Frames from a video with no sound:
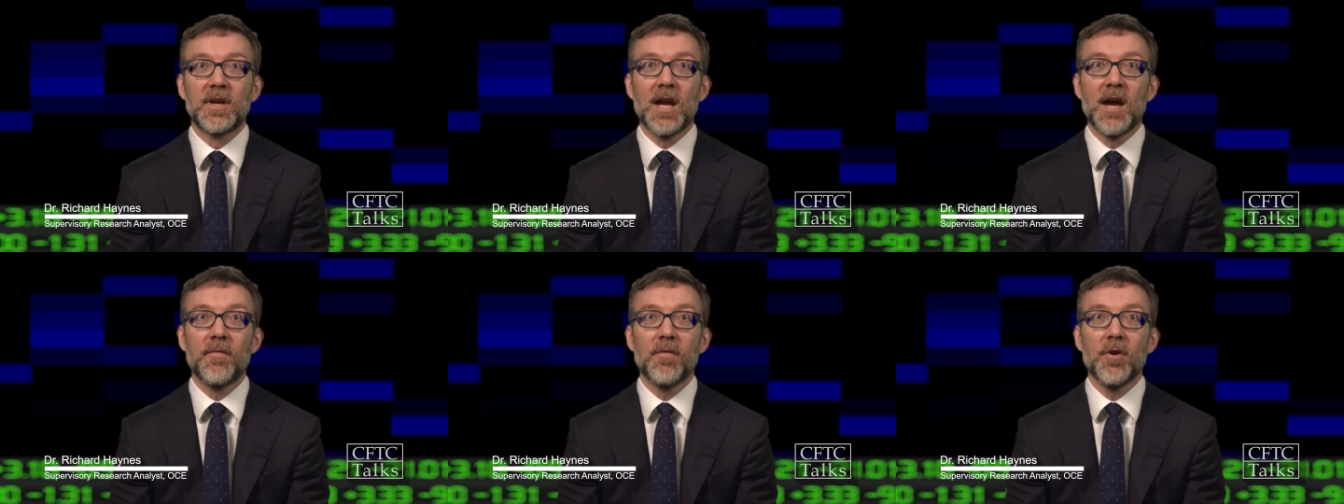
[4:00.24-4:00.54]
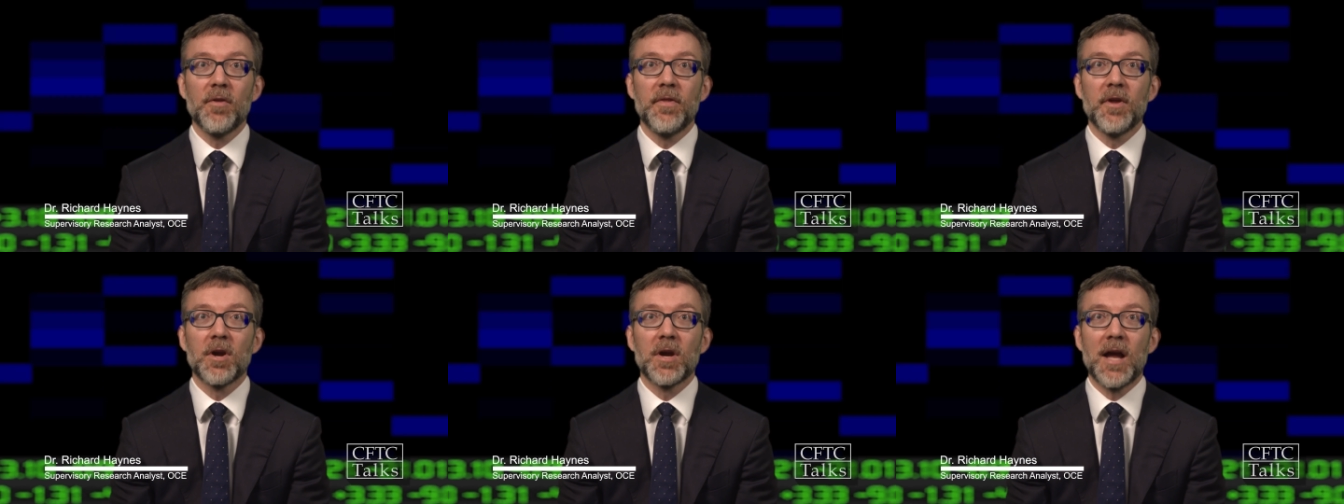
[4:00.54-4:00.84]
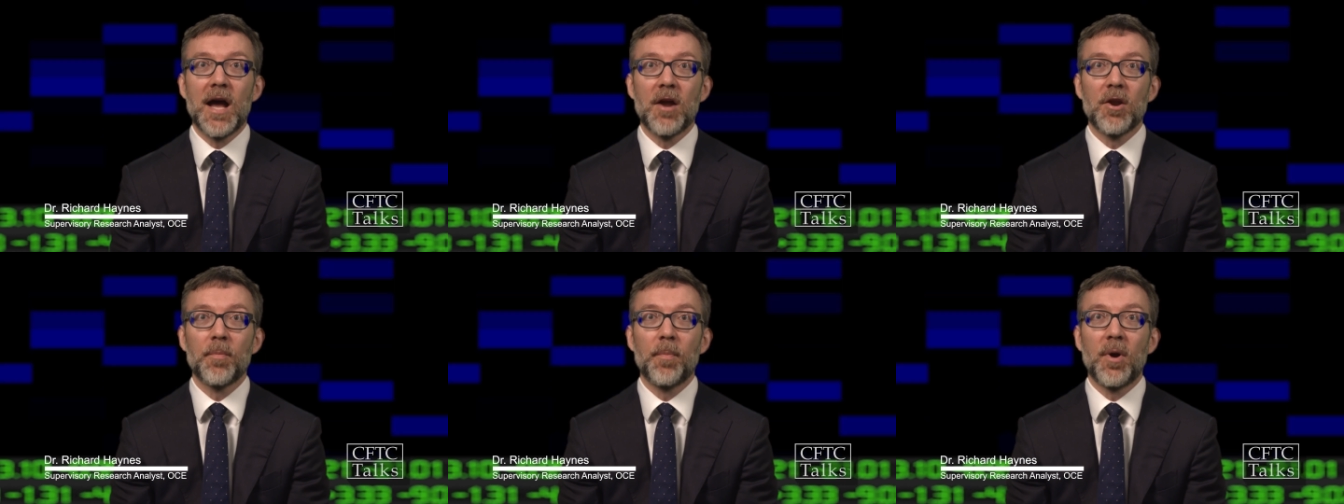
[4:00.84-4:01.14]
To cover their
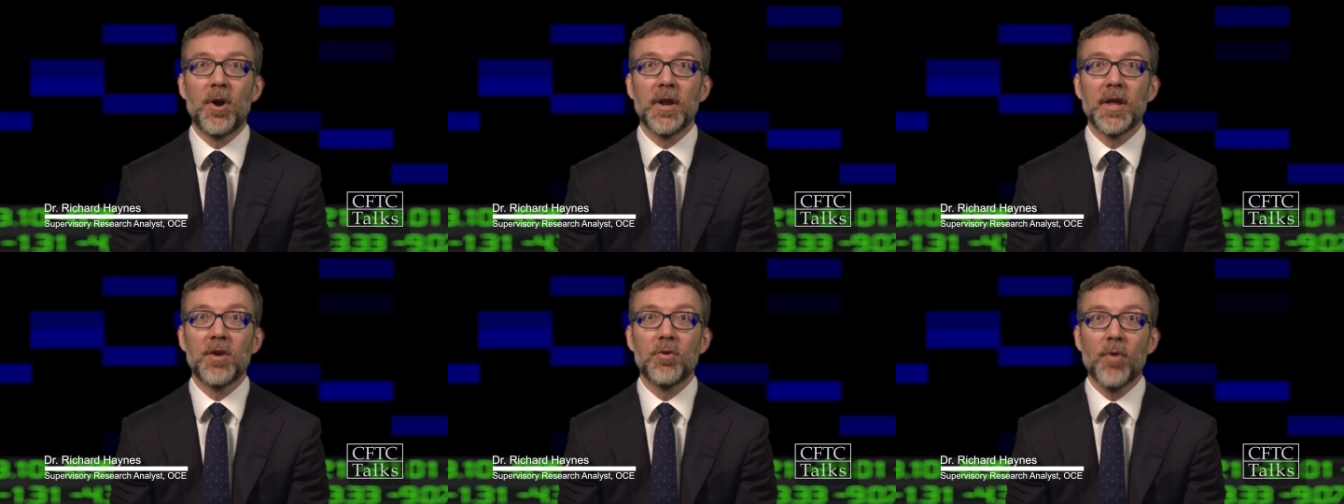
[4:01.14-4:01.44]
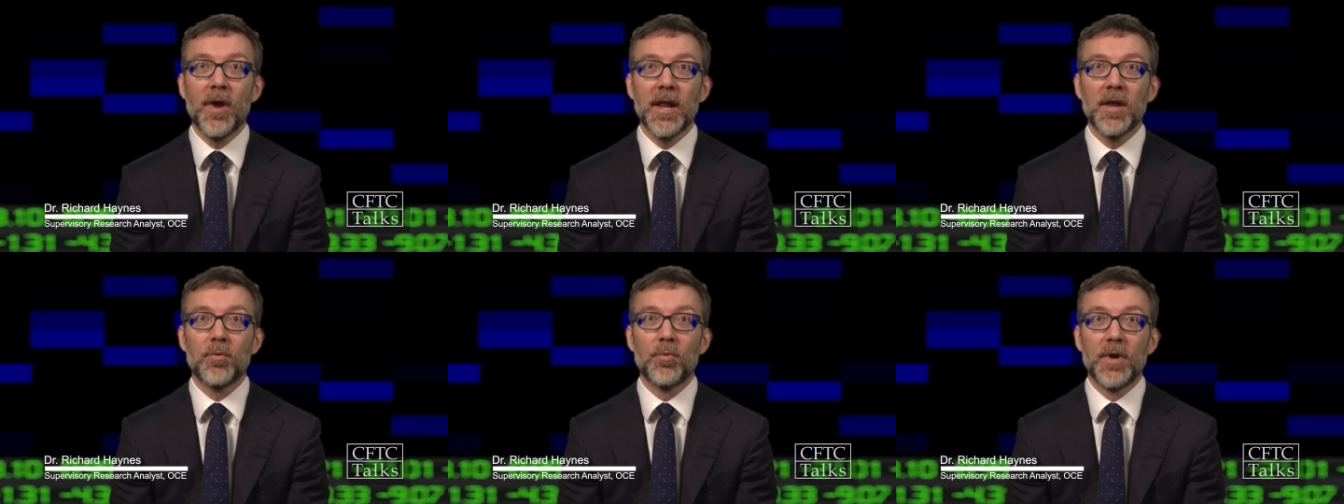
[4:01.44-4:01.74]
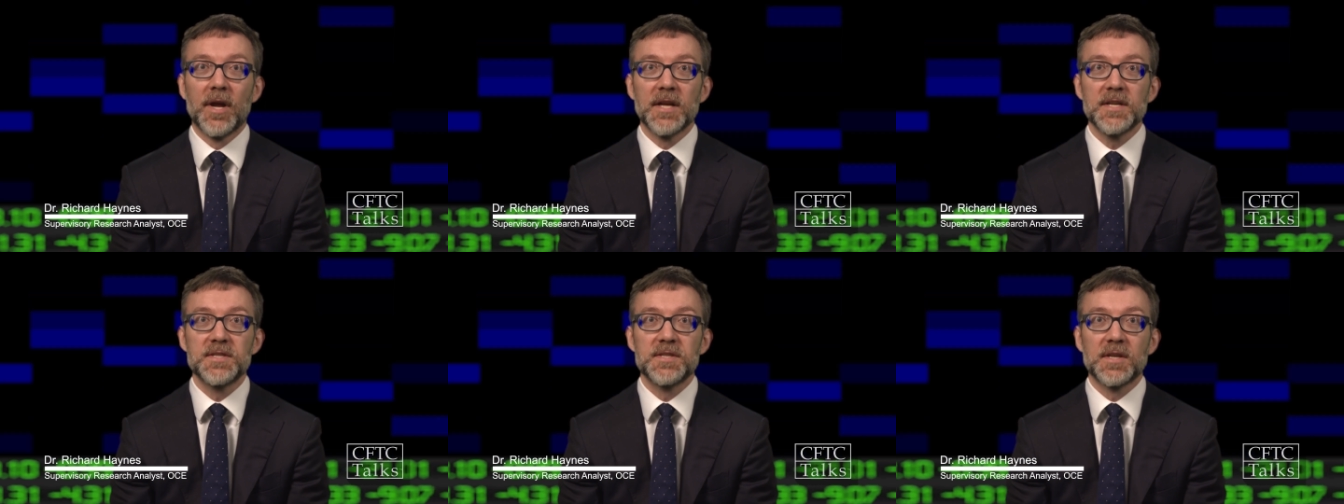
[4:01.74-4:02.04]
counterparty credit
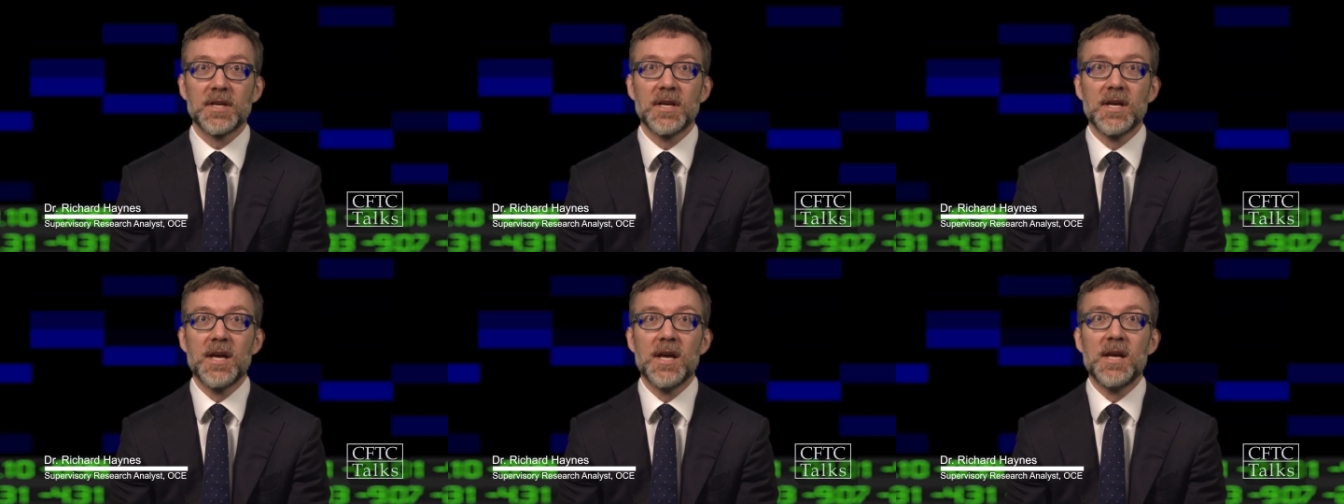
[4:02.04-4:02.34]
risk,